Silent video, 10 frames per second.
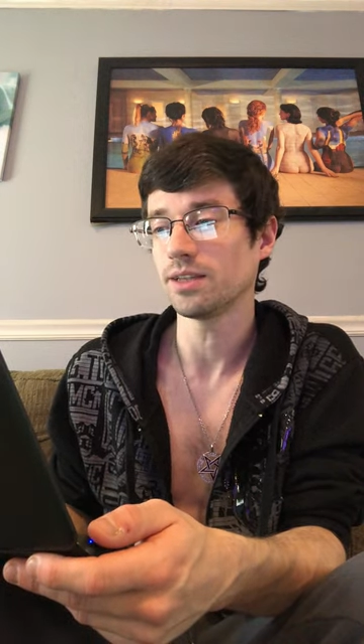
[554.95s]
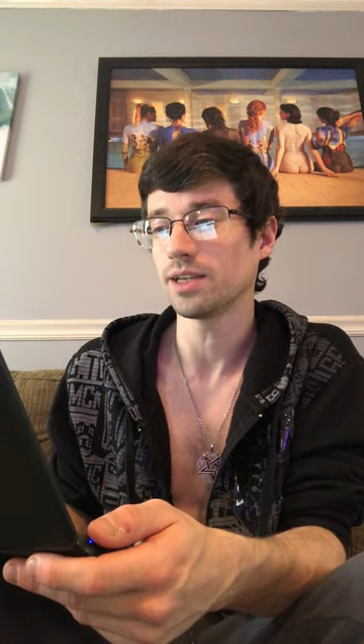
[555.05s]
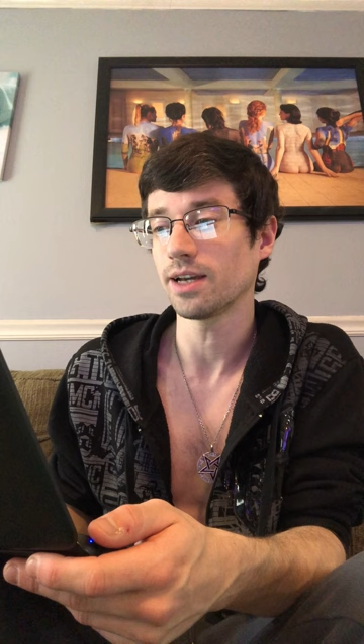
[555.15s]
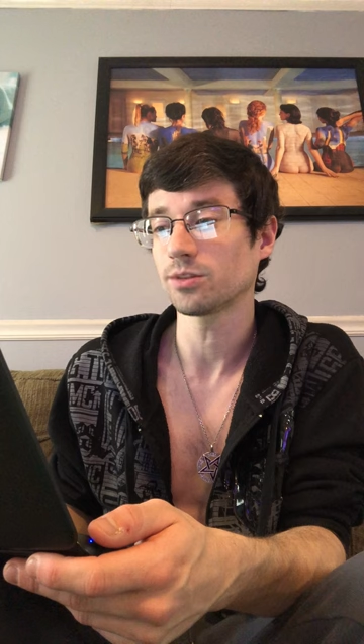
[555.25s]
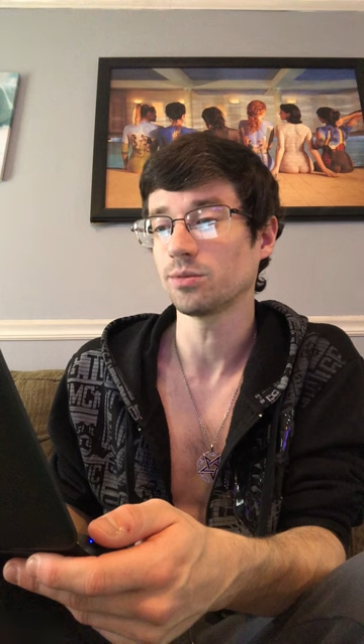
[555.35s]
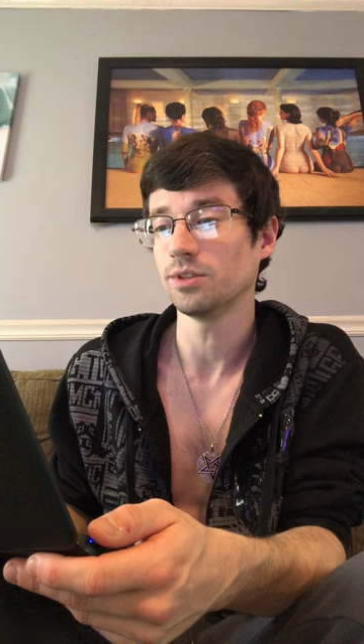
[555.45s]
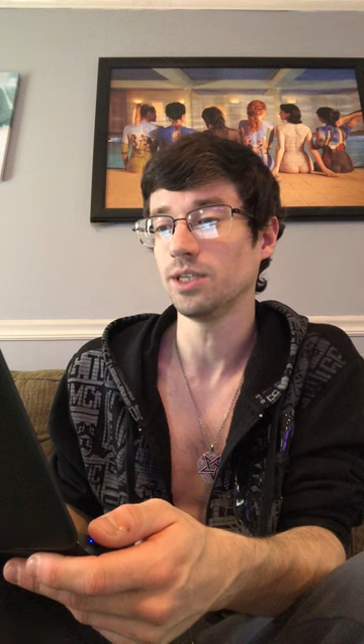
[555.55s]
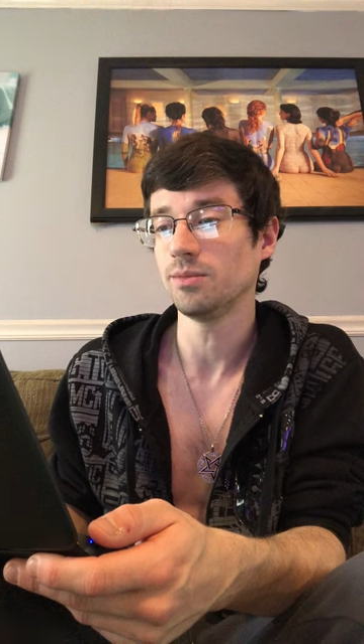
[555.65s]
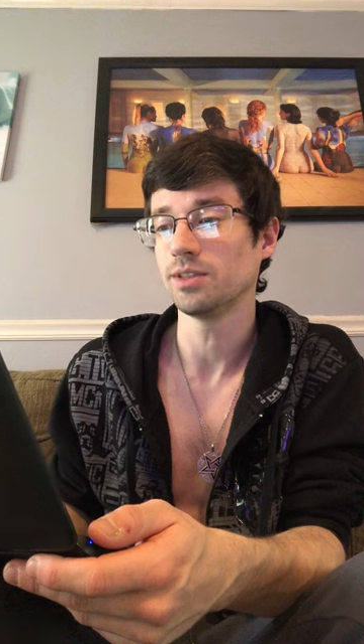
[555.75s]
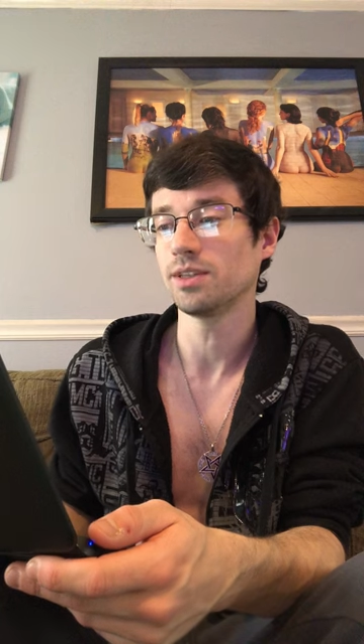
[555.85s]
as actual
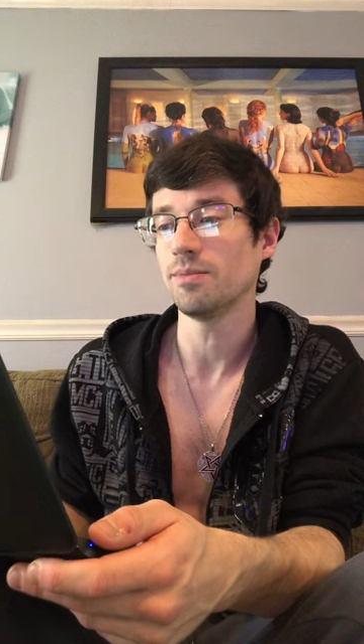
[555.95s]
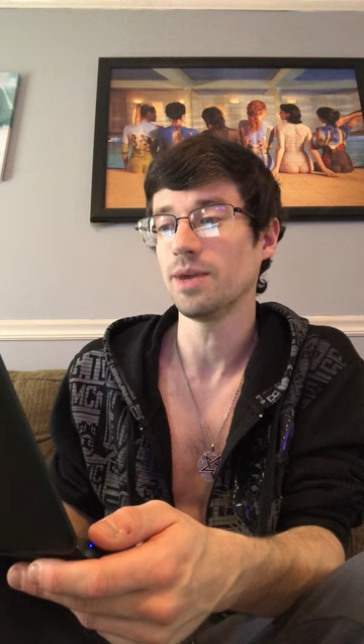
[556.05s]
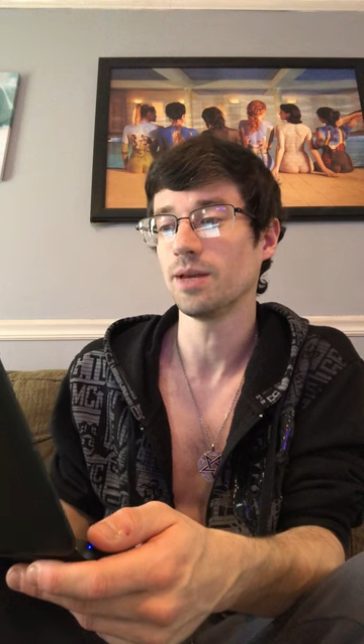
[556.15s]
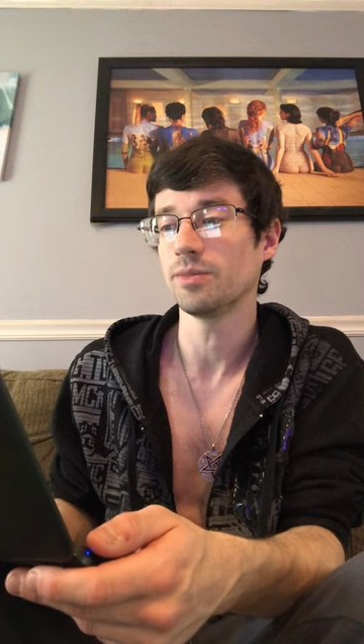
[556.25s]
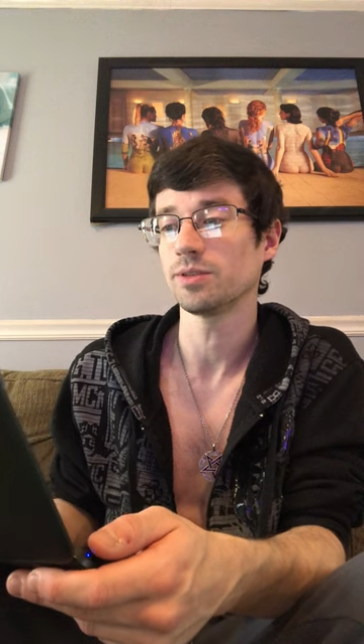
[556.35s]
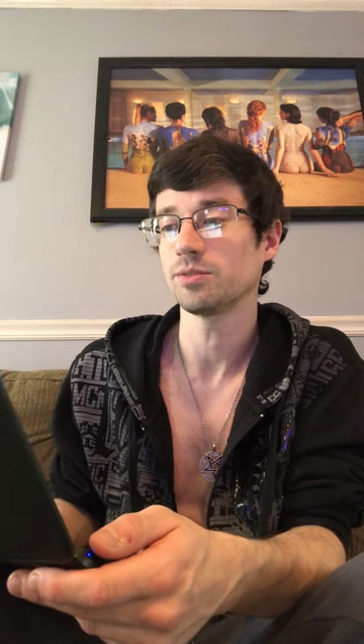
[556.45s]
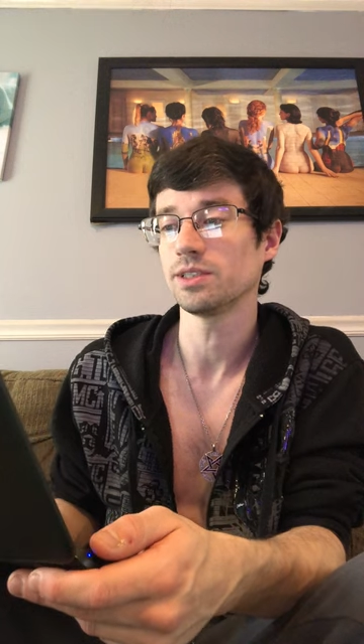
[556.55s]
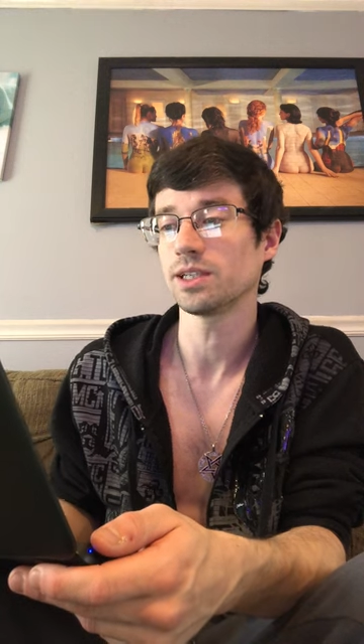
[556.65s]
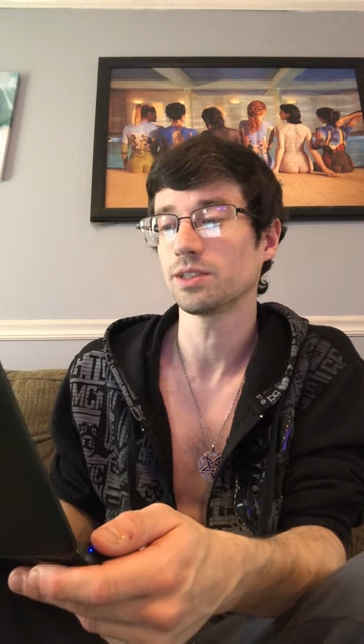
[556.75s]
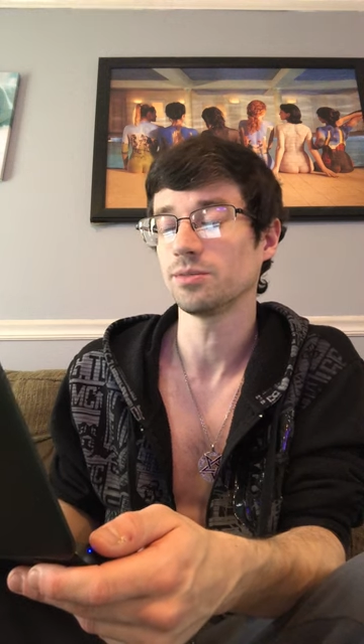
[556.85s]
demons that man must
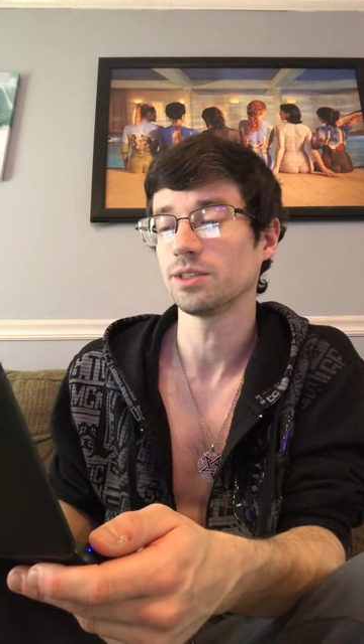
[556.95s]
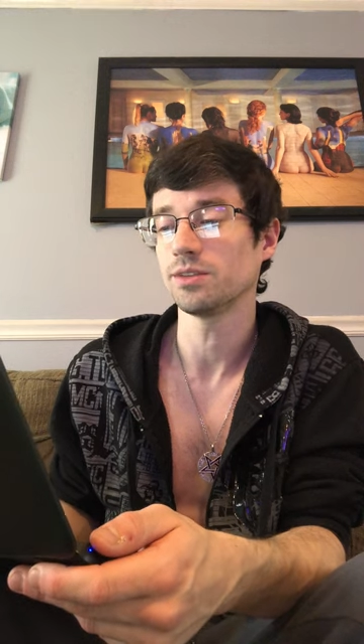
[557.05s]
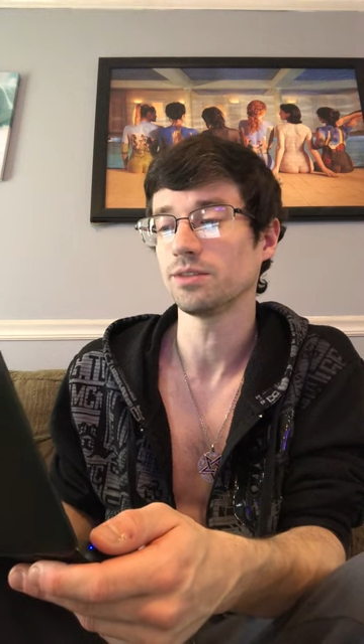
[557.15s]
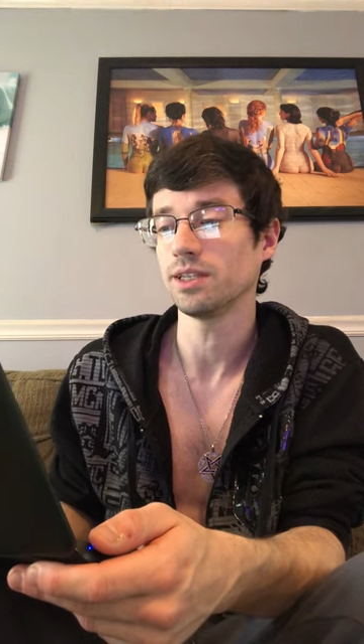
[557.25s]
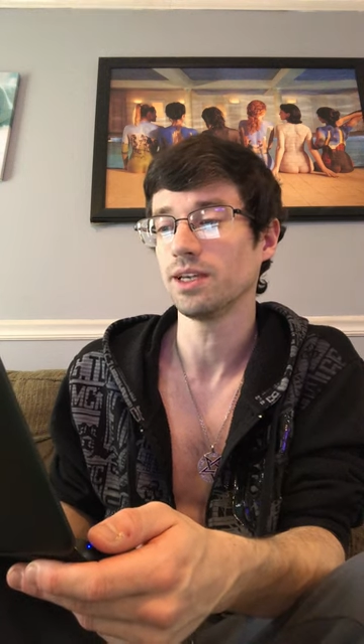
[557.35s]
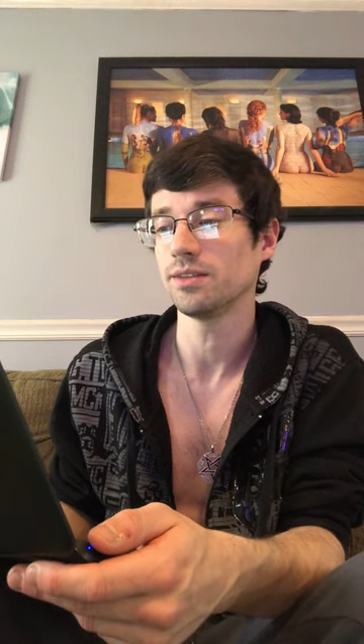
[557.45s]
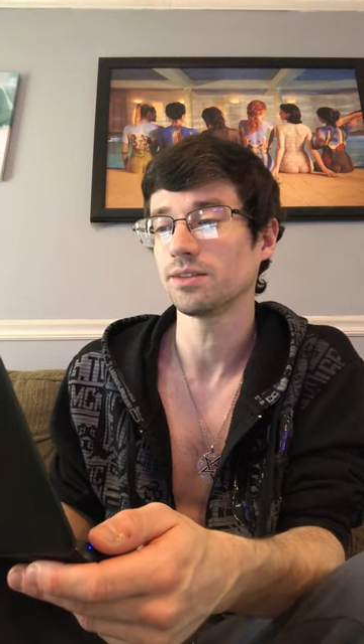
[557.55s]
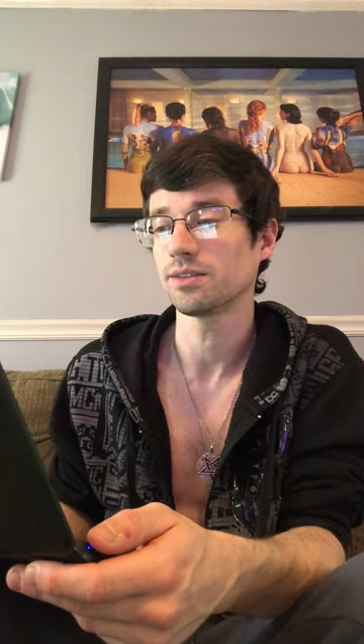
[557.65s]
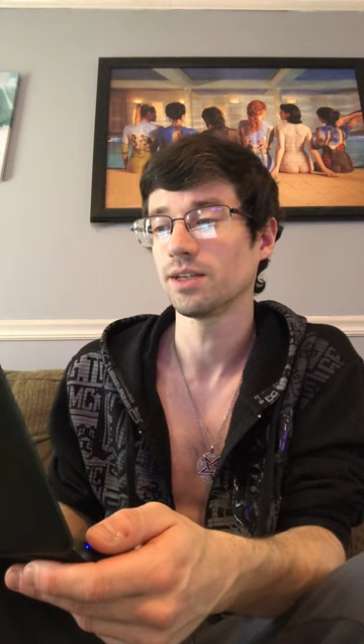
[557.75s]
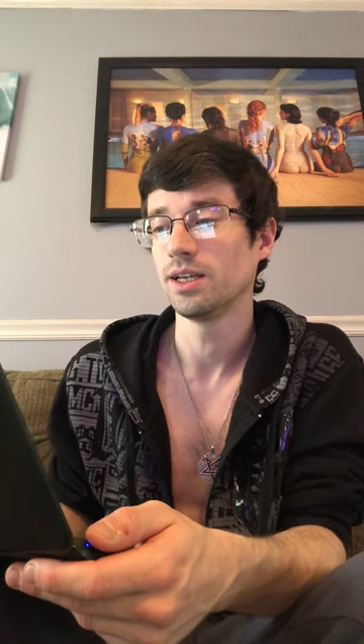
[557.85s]
protect himself against.